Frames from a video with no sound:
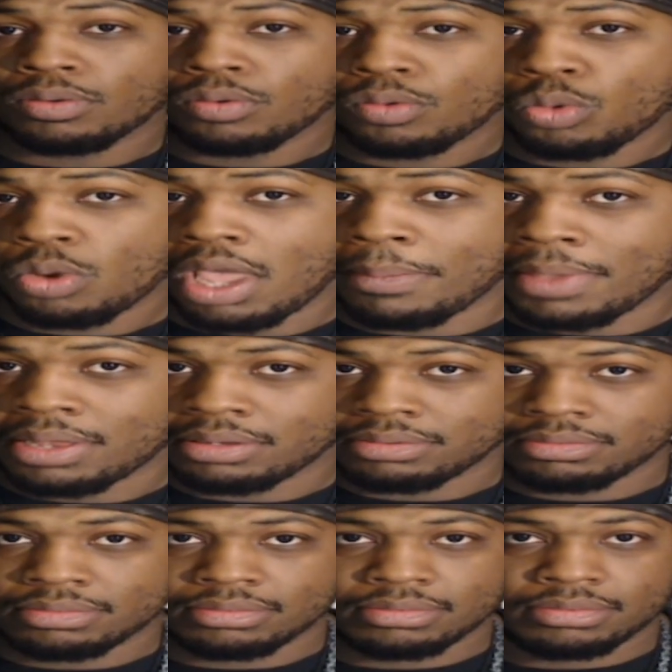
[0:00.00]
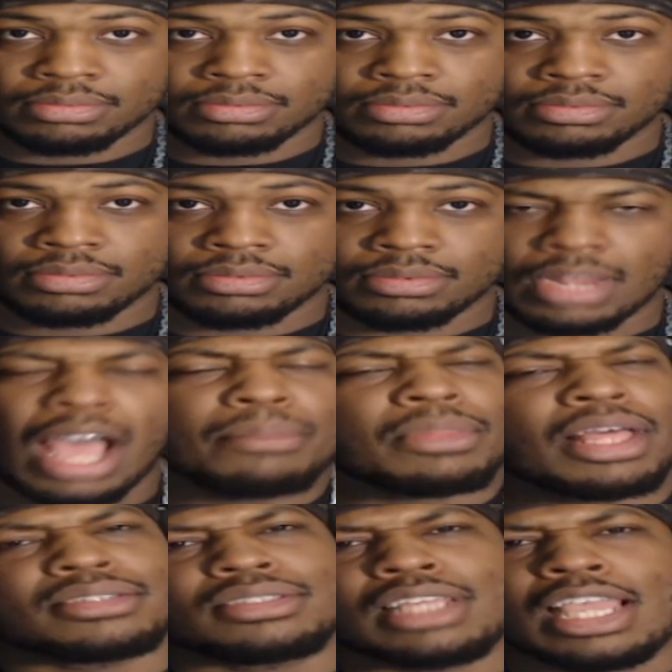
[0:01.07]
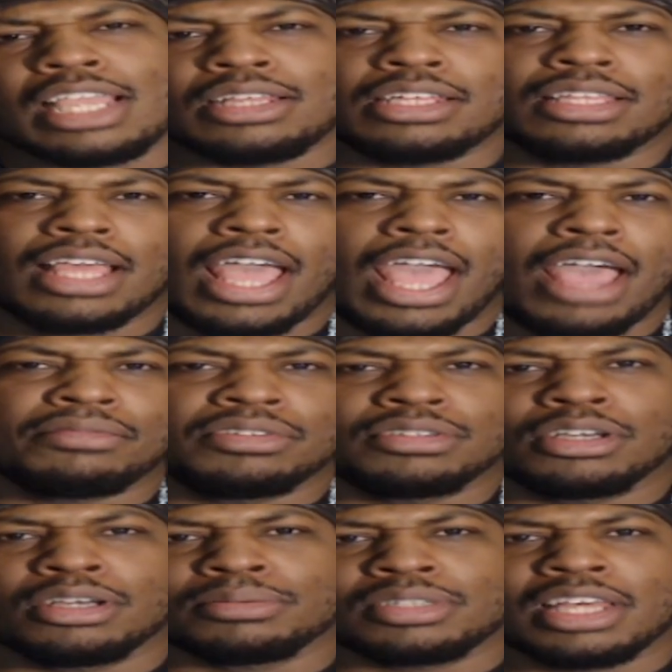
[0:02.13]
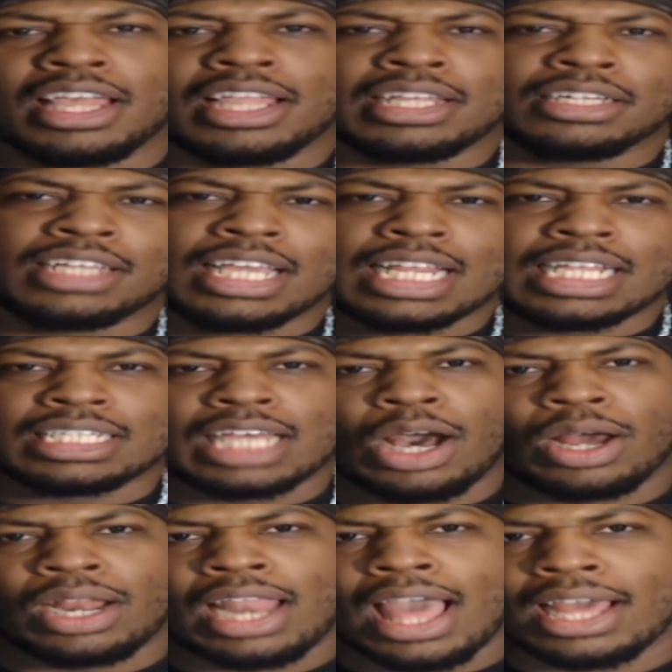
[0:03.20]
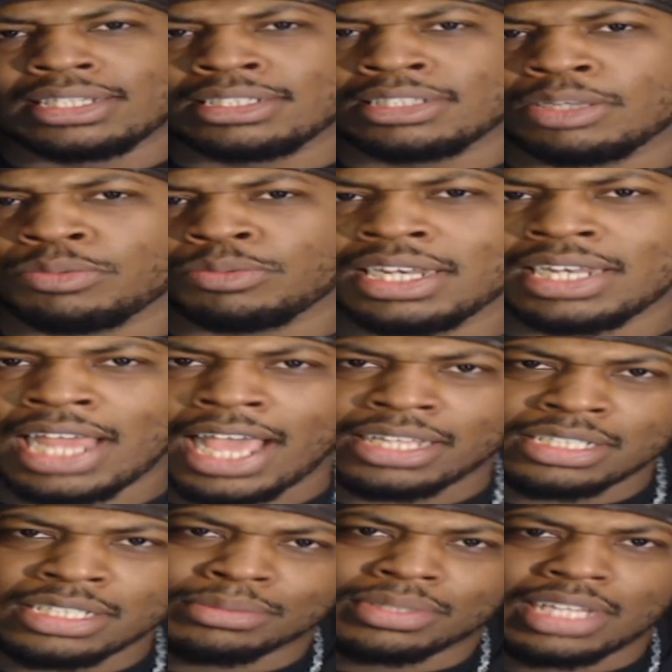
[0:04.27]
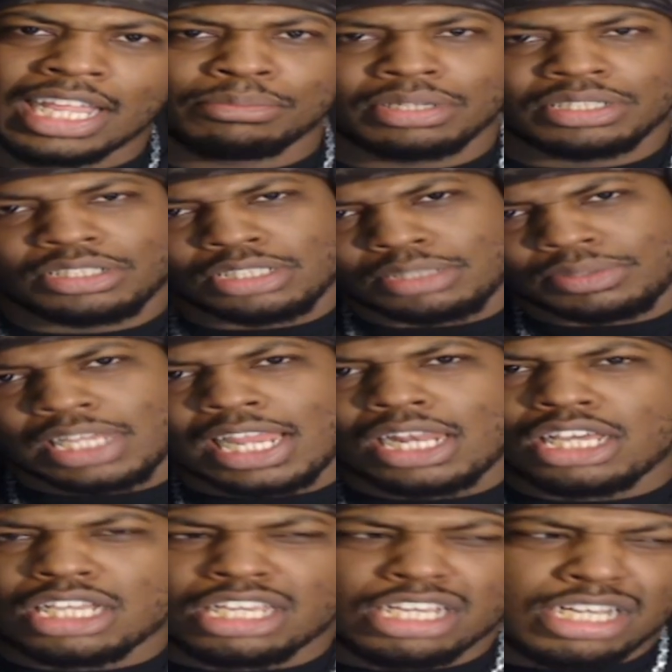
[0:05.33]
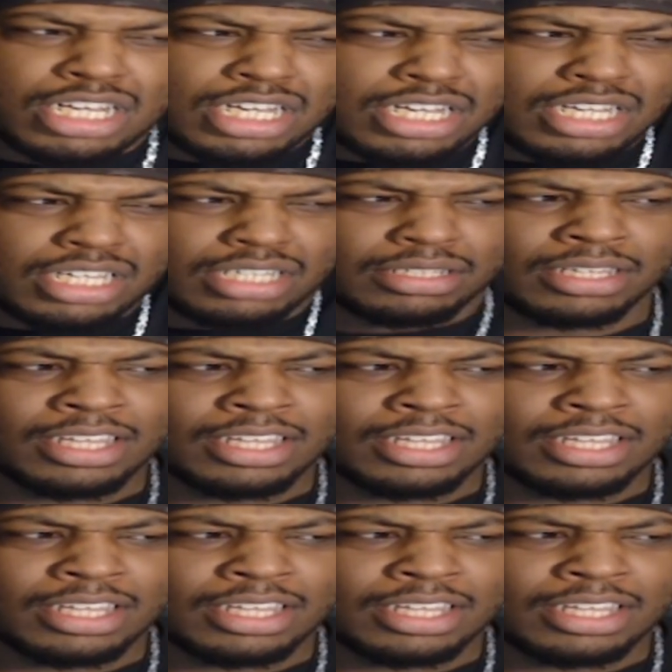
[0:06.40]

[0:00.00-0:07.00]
Women. I'm not saying you need to have, you know what I'm saying, your titties all out and whatnot, you know what I'm saying? But you know what I'm saying, look good.